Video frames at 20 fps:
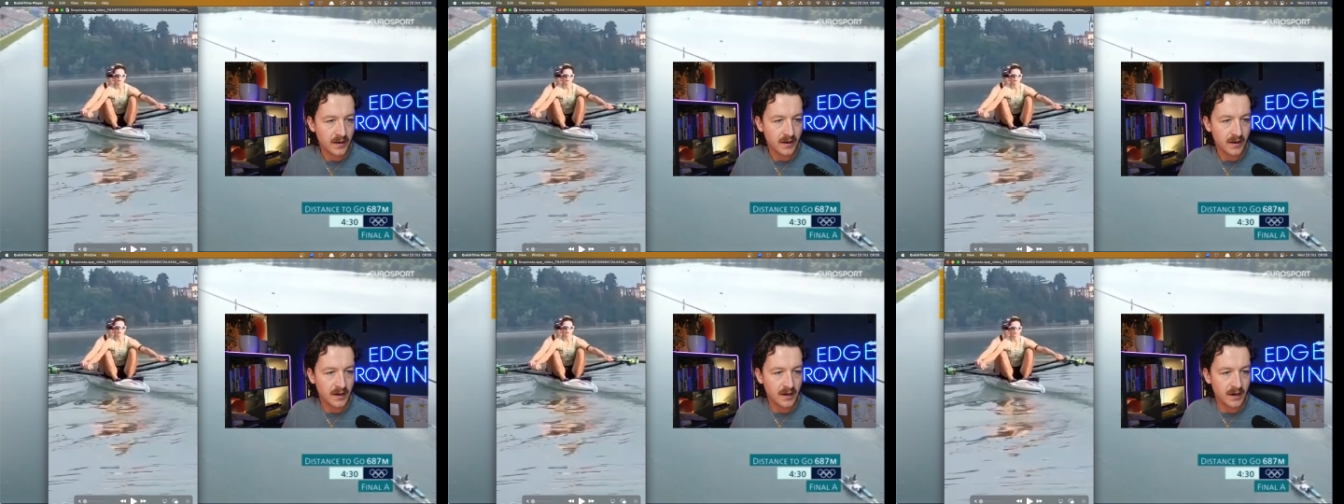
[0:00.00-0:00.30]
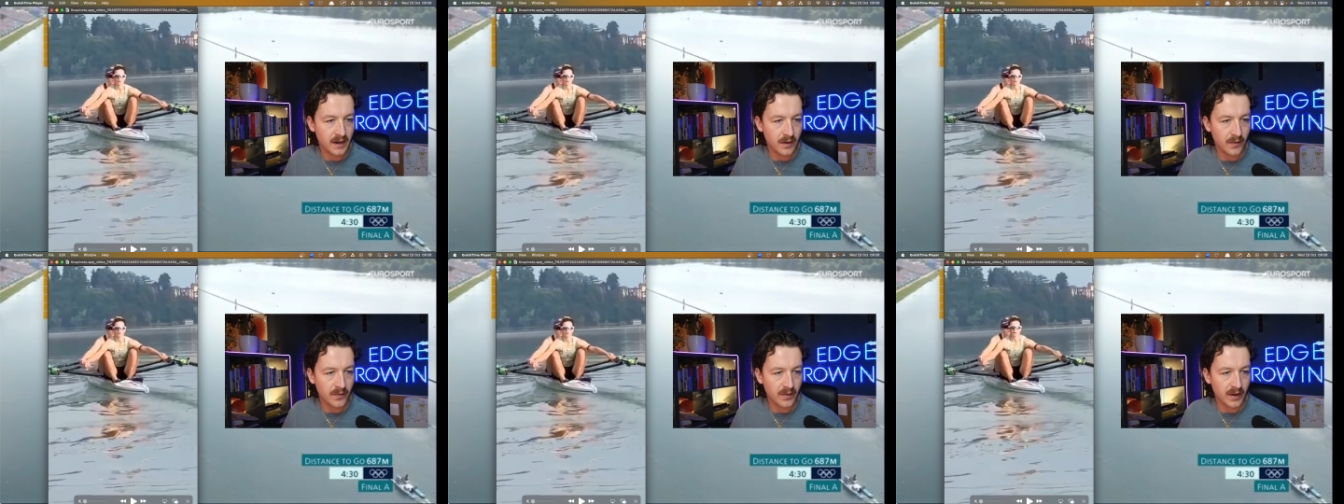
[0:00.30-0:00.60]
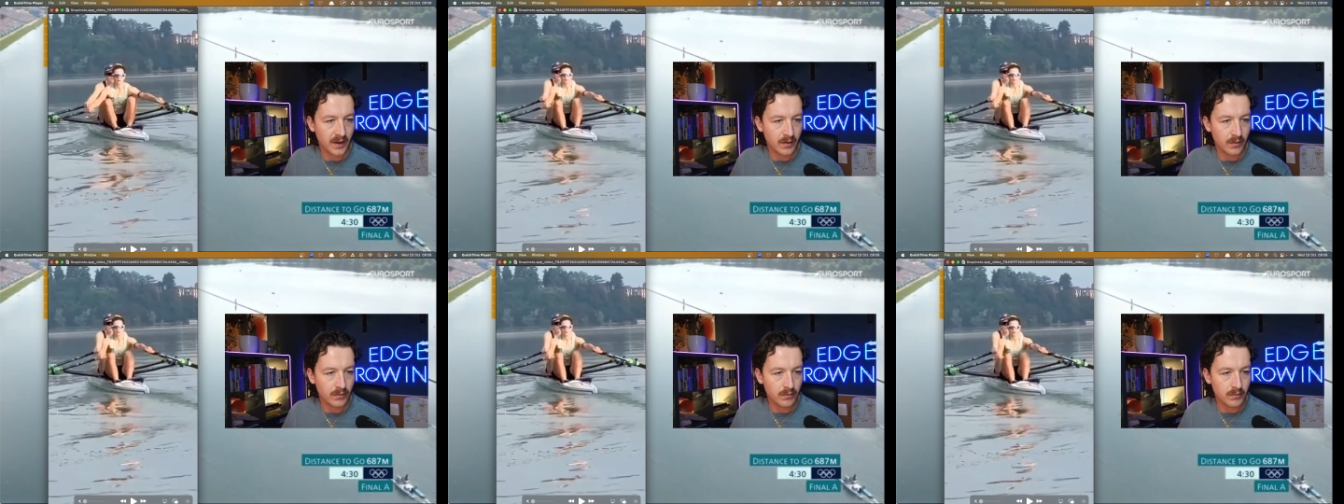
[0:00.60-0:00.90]
and out
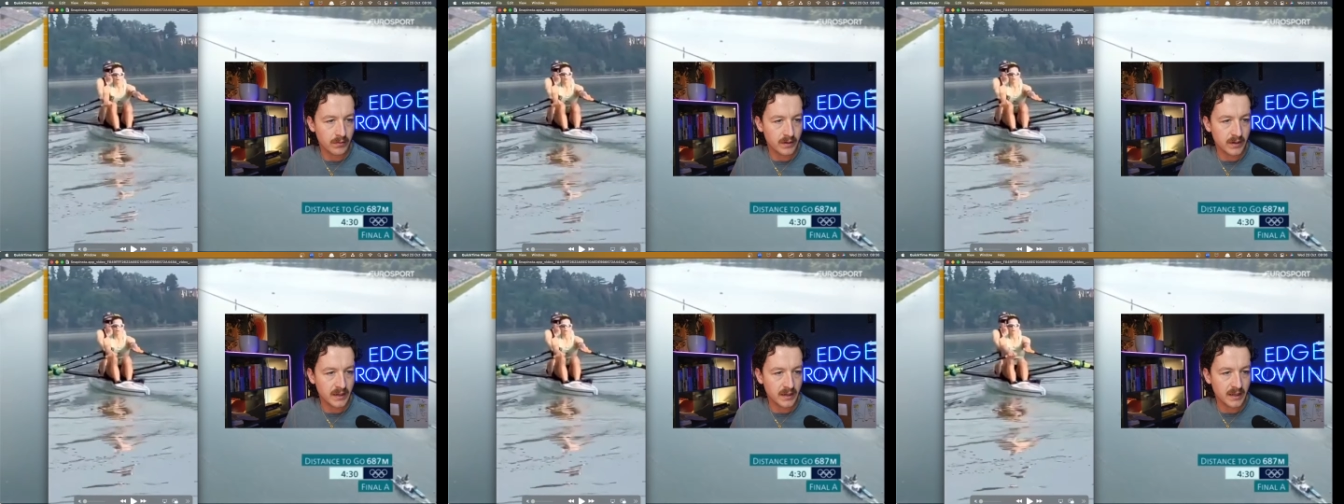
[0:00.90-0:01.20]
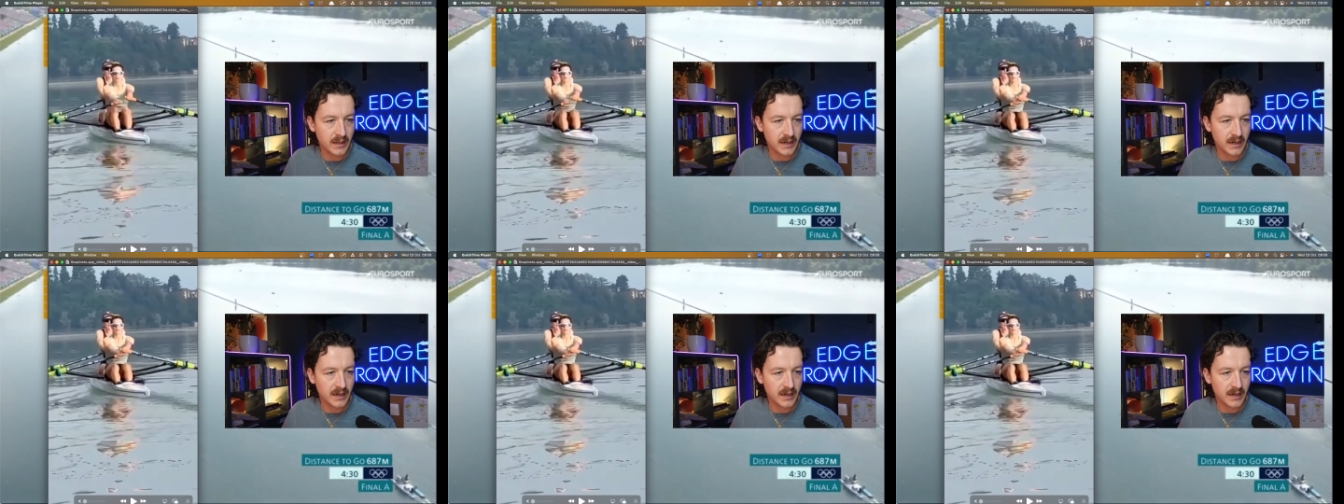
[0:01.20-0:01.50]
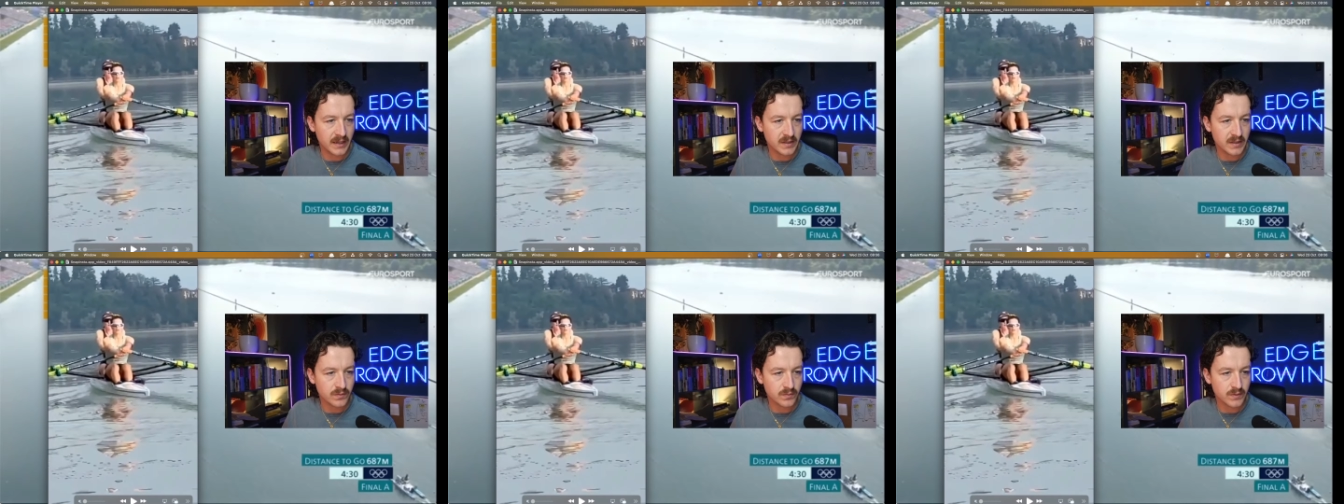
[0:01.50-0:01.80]
there, really
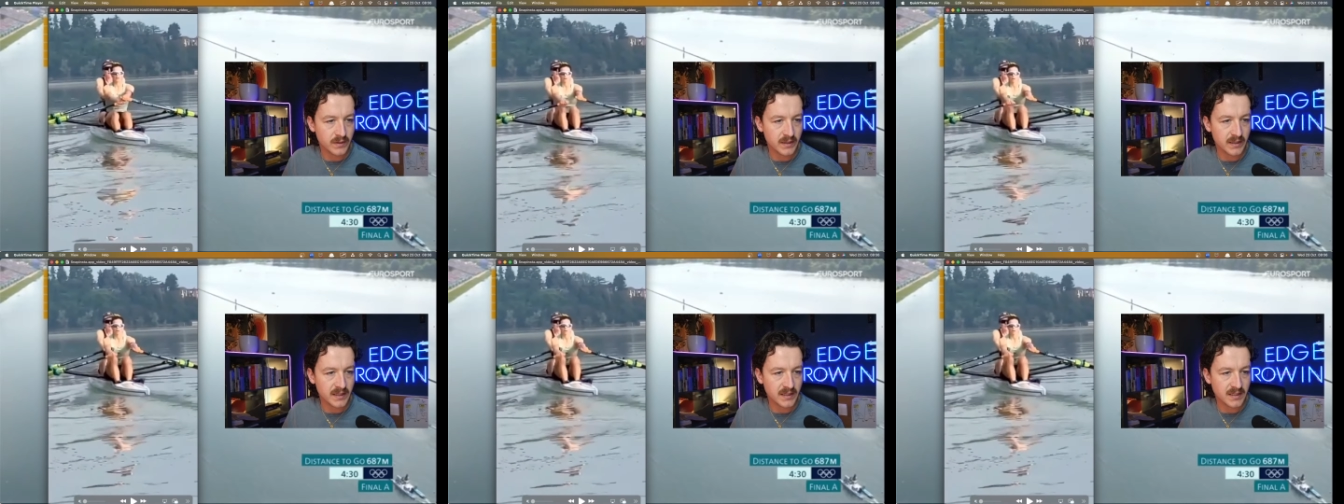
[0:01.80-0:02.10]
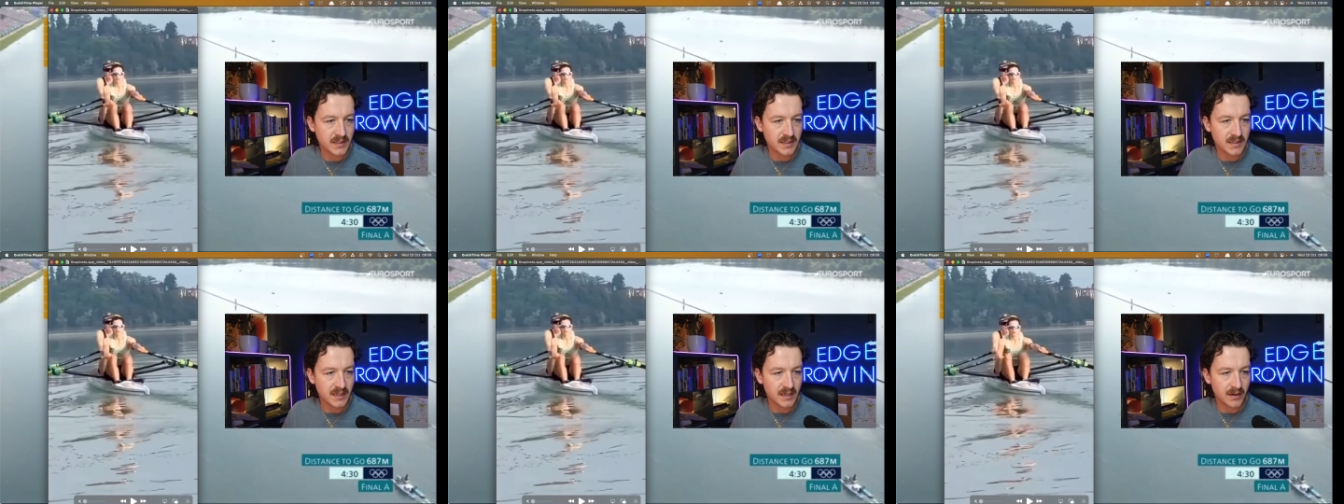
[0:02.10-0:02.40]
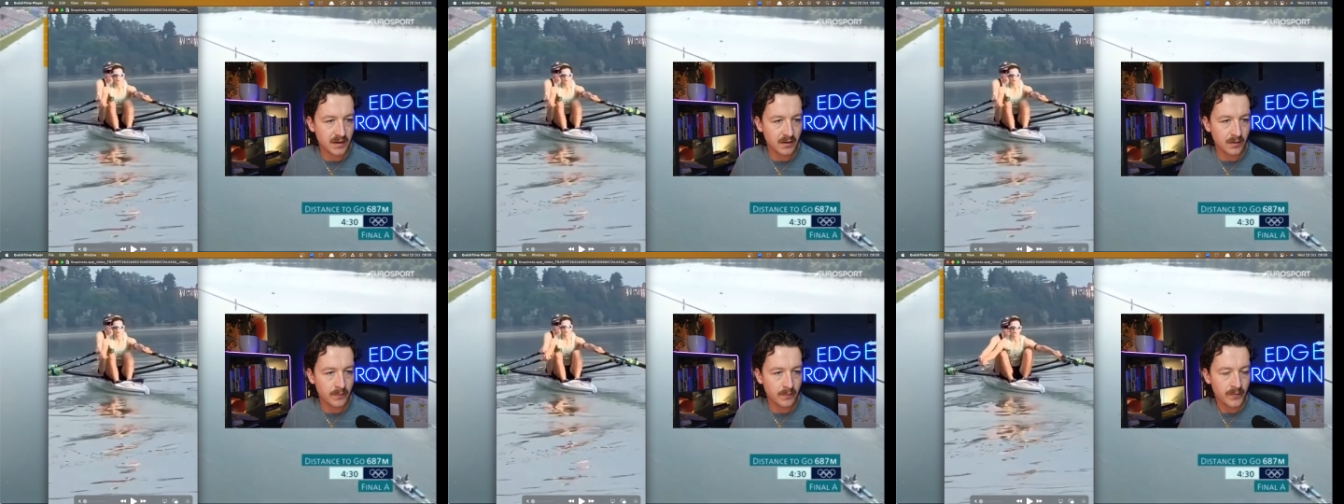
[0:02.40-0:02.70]
nice, really
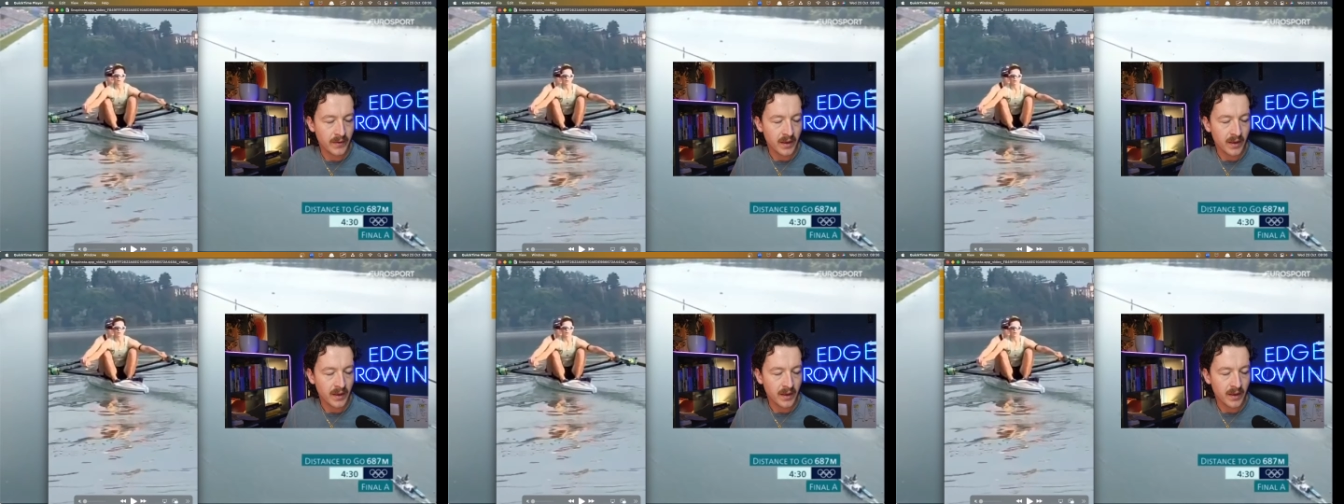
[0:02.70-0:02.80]
still.